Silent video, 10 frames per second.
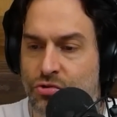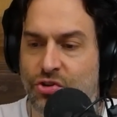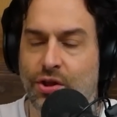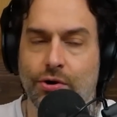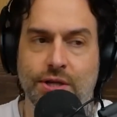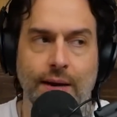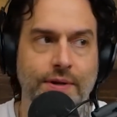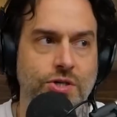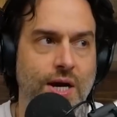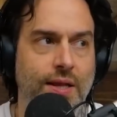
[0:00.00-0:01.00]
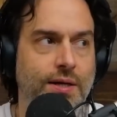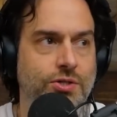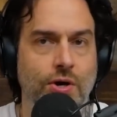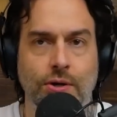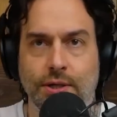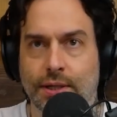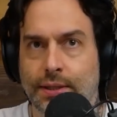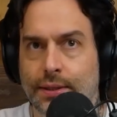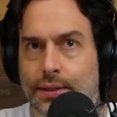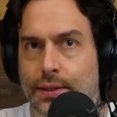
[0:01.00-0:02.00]
She did her time in jail, and it's all good.
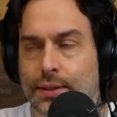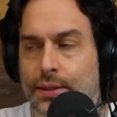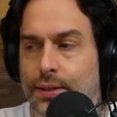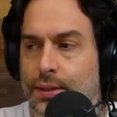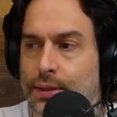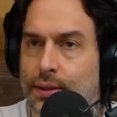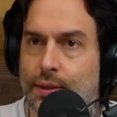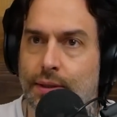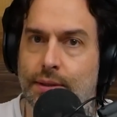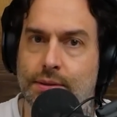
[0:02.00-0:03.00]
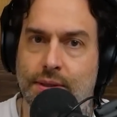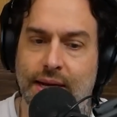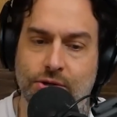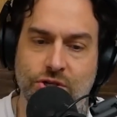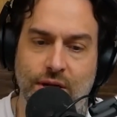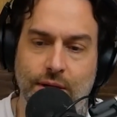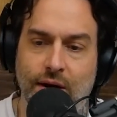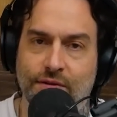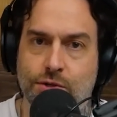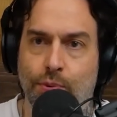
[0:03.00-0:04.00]
And now she's on the
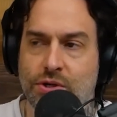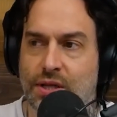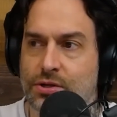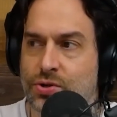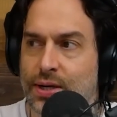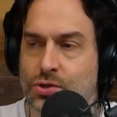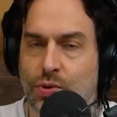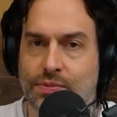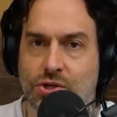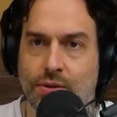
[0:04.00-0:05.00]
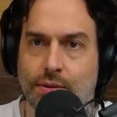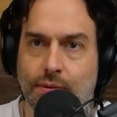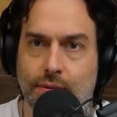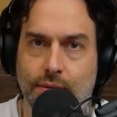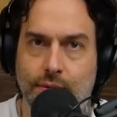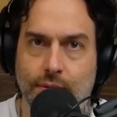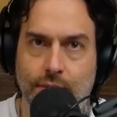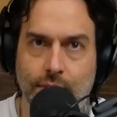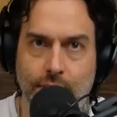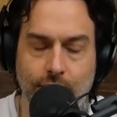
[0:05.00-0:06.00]
cover of Sports Illustrated swimsuit.
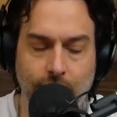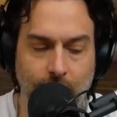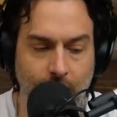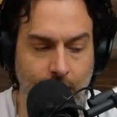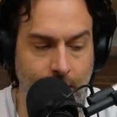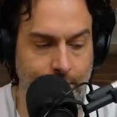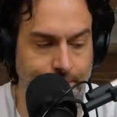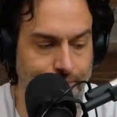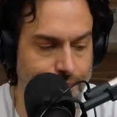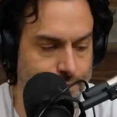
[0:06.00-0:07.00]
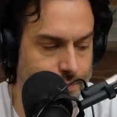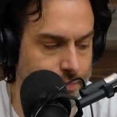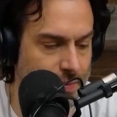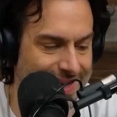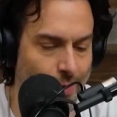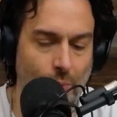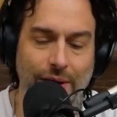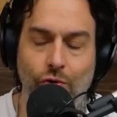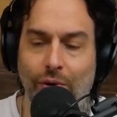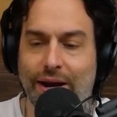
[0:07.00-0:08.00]
It would be
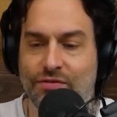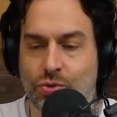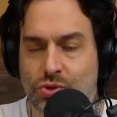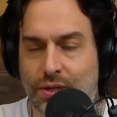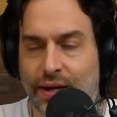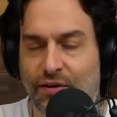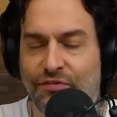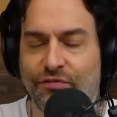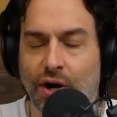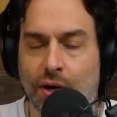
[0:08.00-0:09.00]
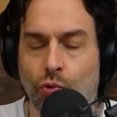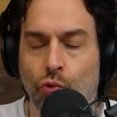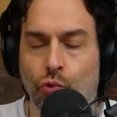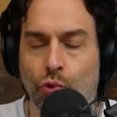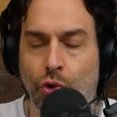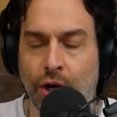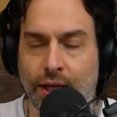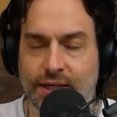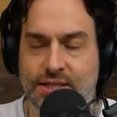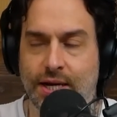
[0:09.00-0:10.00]
great if she was in like a fucking
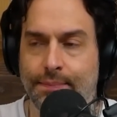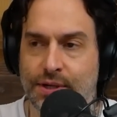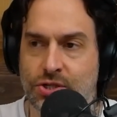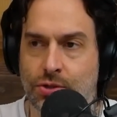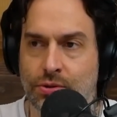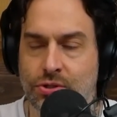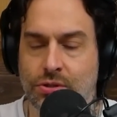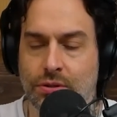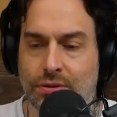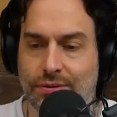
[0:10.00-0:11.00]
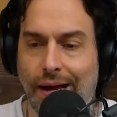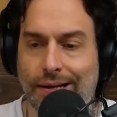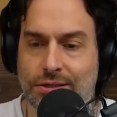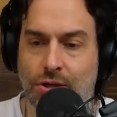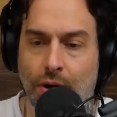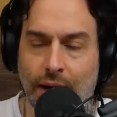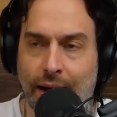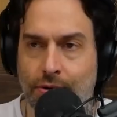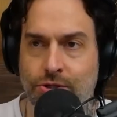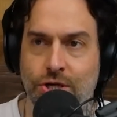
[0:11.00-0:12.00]
really skimpy suit, just that's all
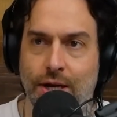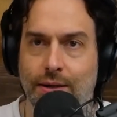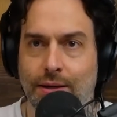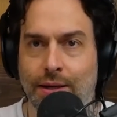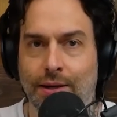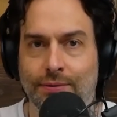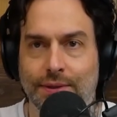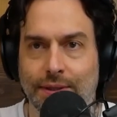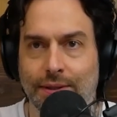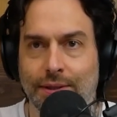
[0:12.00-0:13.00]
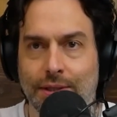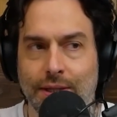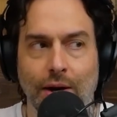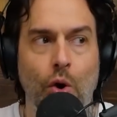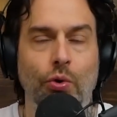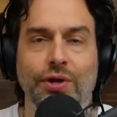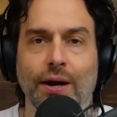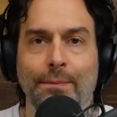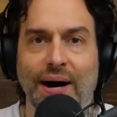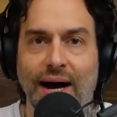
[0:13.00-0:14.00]
out and shit, you know? Holding
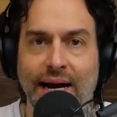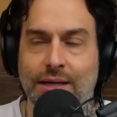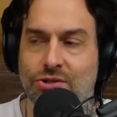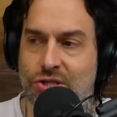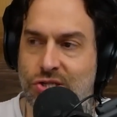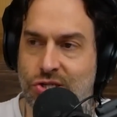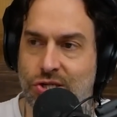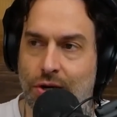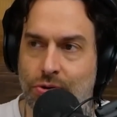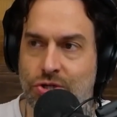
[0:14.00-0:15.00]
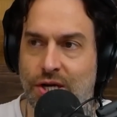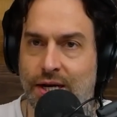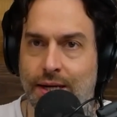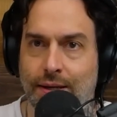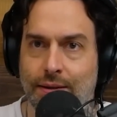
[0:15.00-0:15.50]
a pie, just so shitty.